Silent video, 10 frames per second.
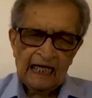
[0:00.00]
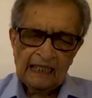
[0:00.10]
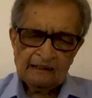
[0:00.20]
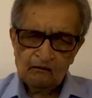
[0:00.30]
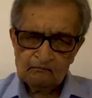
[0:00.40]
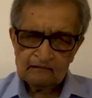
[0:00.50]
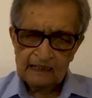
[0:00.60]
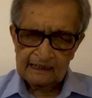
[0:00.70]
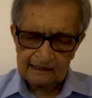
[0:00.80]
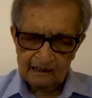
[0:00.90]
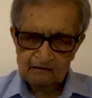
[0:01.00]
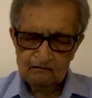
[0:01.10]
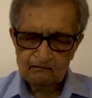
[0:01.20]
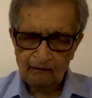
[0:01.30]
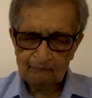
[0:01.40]
I don't think they
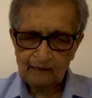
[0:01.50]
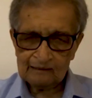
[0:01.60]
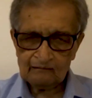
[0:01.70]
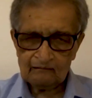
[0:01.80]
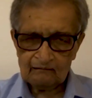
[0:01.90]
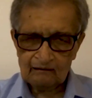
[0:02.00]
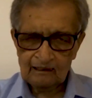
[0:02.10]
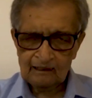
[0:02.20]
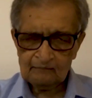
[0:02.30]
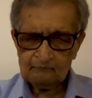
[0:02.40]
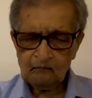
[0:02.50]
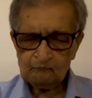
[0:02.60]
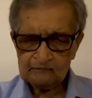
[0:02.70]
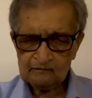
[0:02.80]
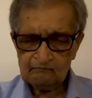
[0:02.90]
do have that
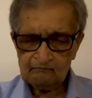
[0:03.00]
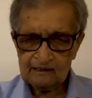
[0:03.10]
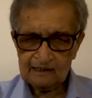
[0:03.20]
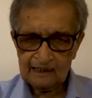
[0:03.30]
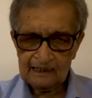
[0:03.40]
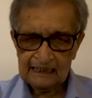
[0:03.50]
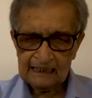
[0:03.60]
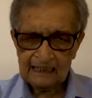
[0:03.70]
opportunity.